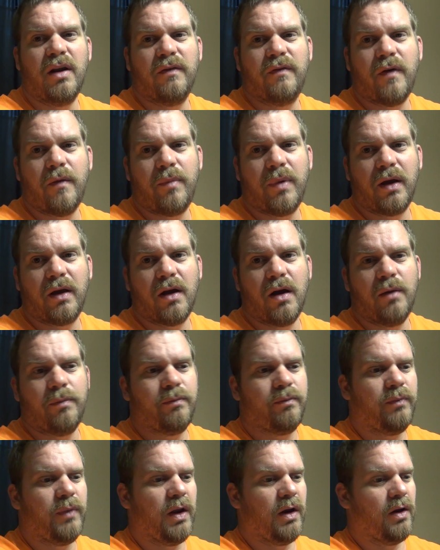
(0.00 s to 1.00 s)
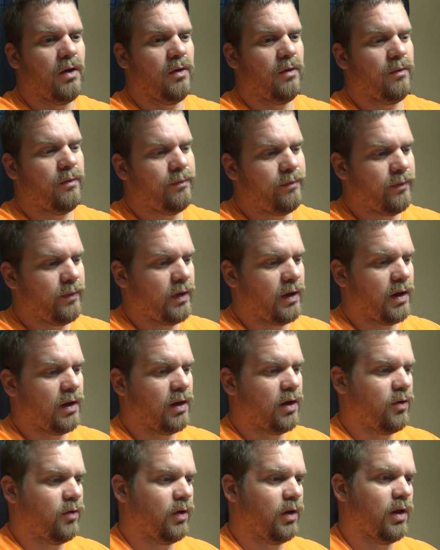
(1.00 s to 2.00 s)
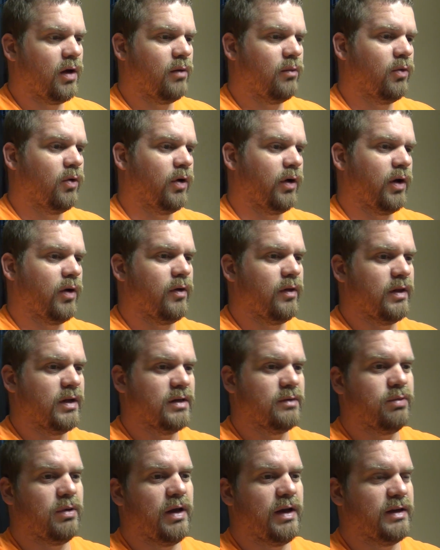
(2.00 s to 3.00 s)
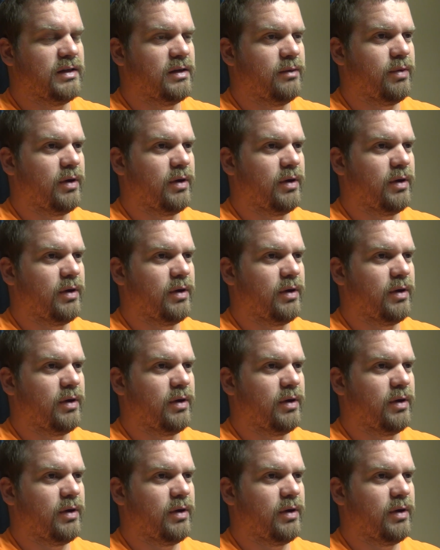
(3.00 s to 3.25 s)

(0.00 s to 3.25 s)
If I pick up, you know, a load of lumber and go to this place,